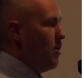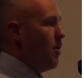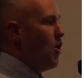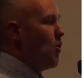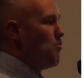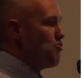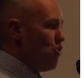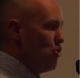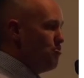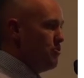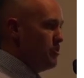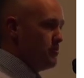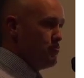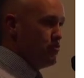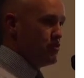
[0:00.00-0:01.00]

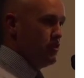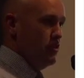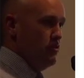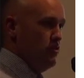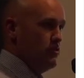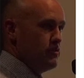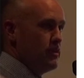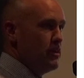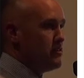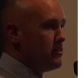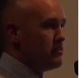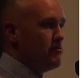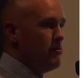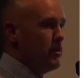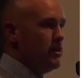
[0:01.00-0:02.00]
appropriate procedures. And that
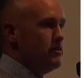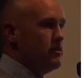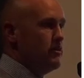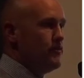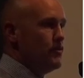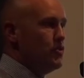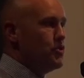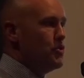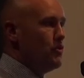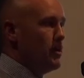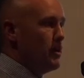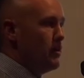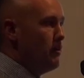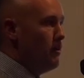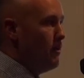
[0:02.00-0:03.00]
doesn't mean that if you're
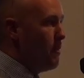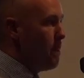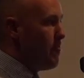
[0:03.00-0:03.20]
doing